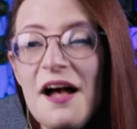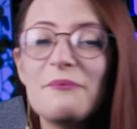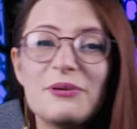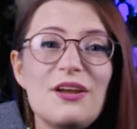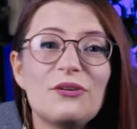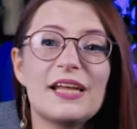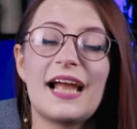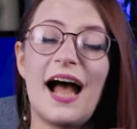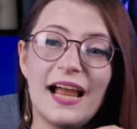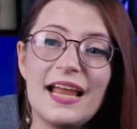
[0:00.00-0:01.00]
But no, like
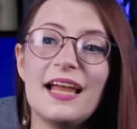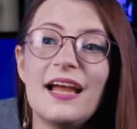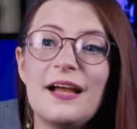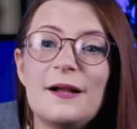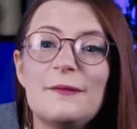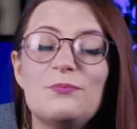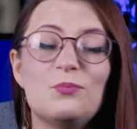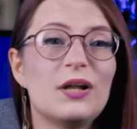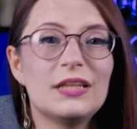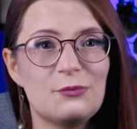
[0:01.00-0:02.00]

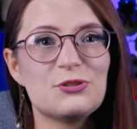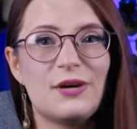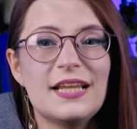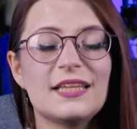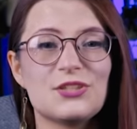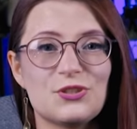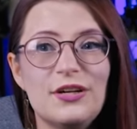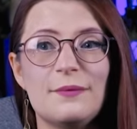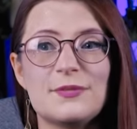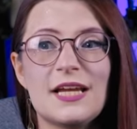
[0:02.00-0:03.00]
while I was writing the
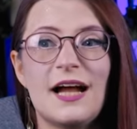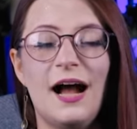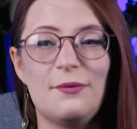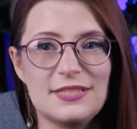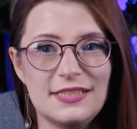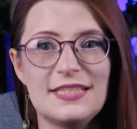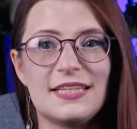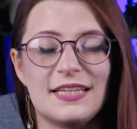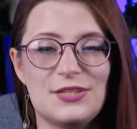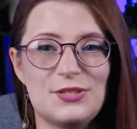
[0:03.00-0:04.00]
script, I was
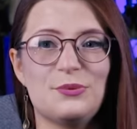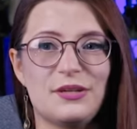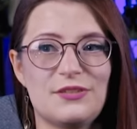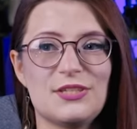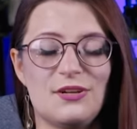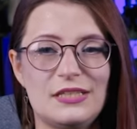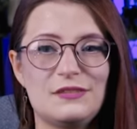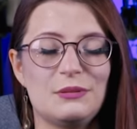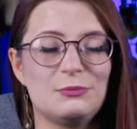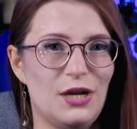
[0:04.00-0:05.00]
listening to one of the songs
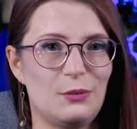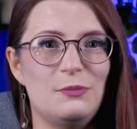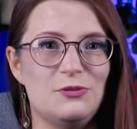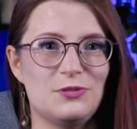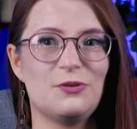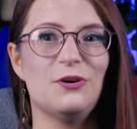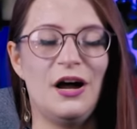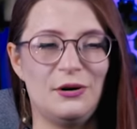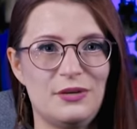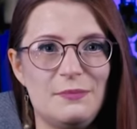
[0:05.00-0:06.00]
from the Broadway musical
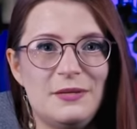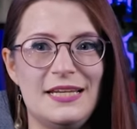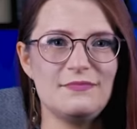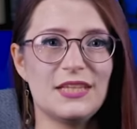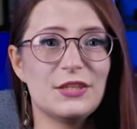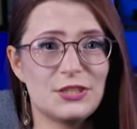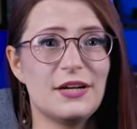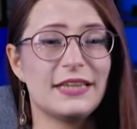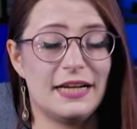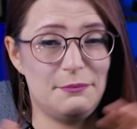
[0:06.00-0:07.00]
on repeat. The
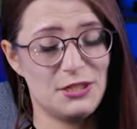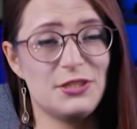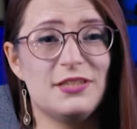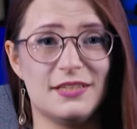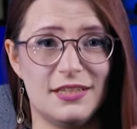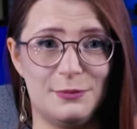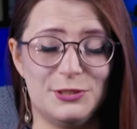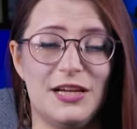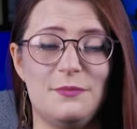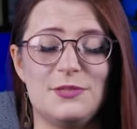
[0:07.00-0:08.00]
song that I mentioned a couple
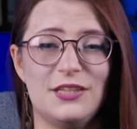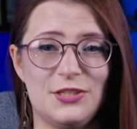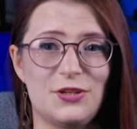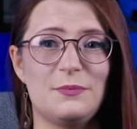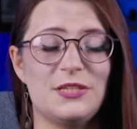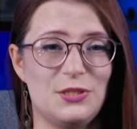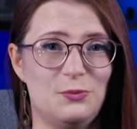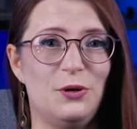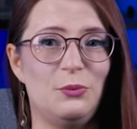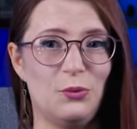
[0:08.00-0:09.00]
times in the script is the
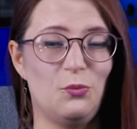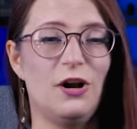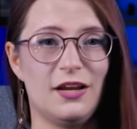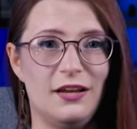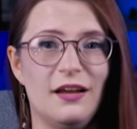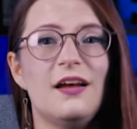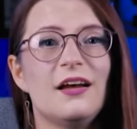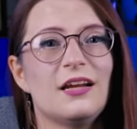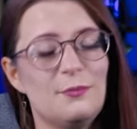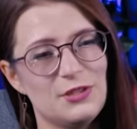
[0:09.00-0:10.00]
one where Wonka
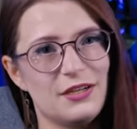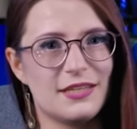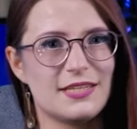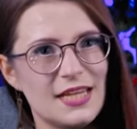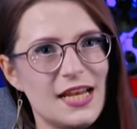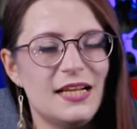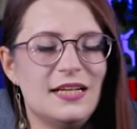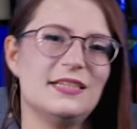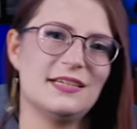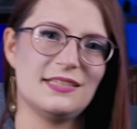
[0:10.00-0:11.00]
comes onto the scene and
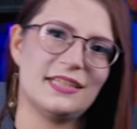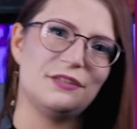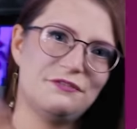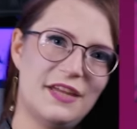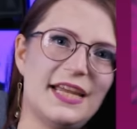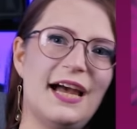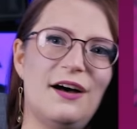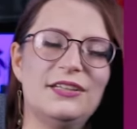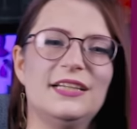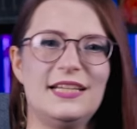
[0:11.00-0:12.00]
he does like the fake
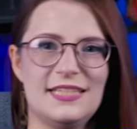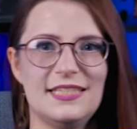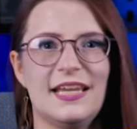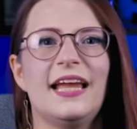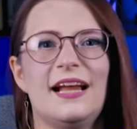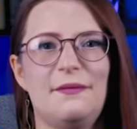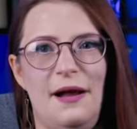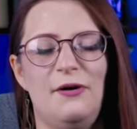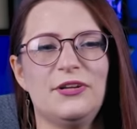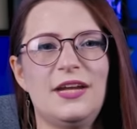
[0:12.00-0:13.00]
out, and then he's singing
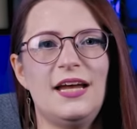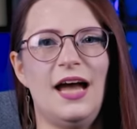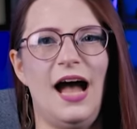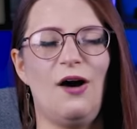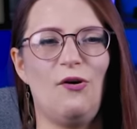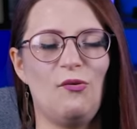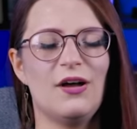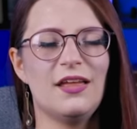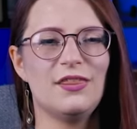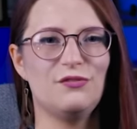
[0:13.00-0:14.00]
about how
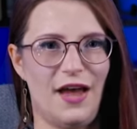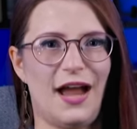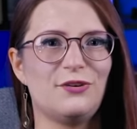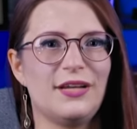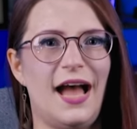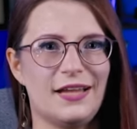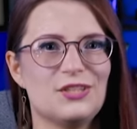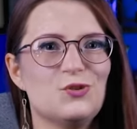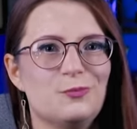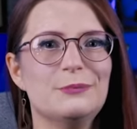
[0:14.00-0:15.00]
the factory has
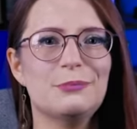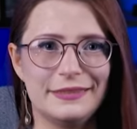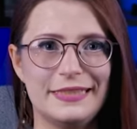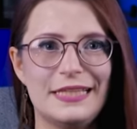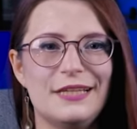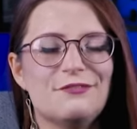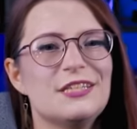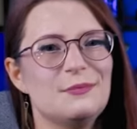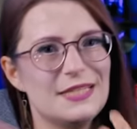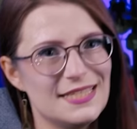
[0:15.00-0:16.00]
to be believed
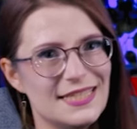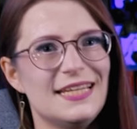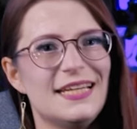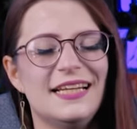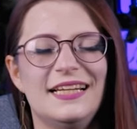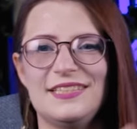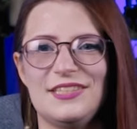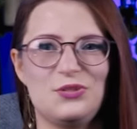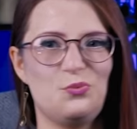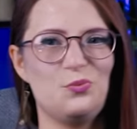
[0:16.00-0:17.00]
to be seen, and it's
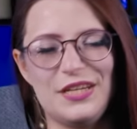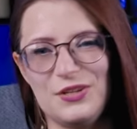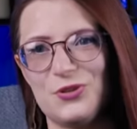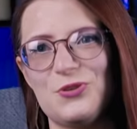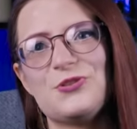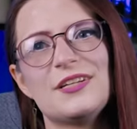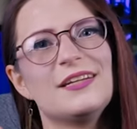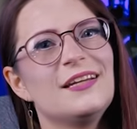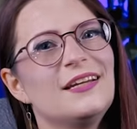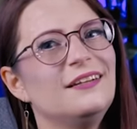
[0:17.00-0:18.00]
this weird
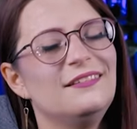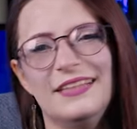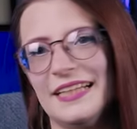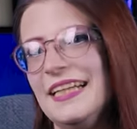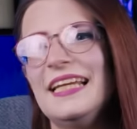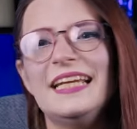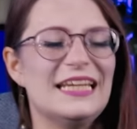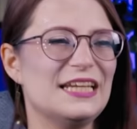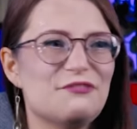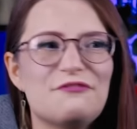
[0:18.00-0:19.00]
like
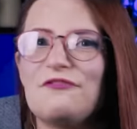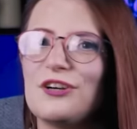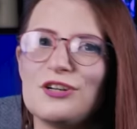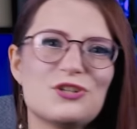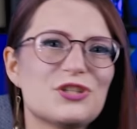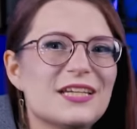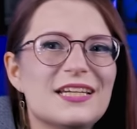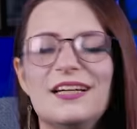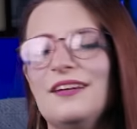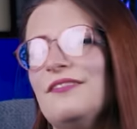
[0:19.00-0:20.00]

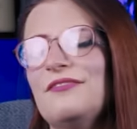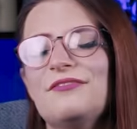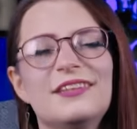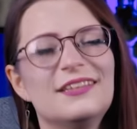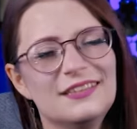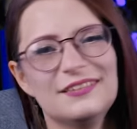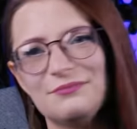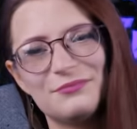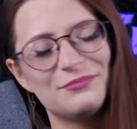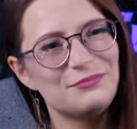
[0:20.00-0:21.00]
inversion of the
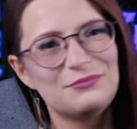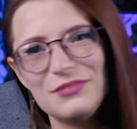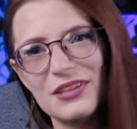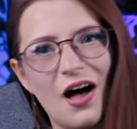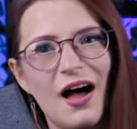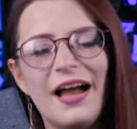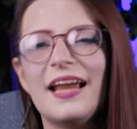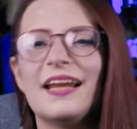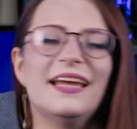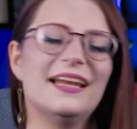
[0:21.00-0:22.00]
line, and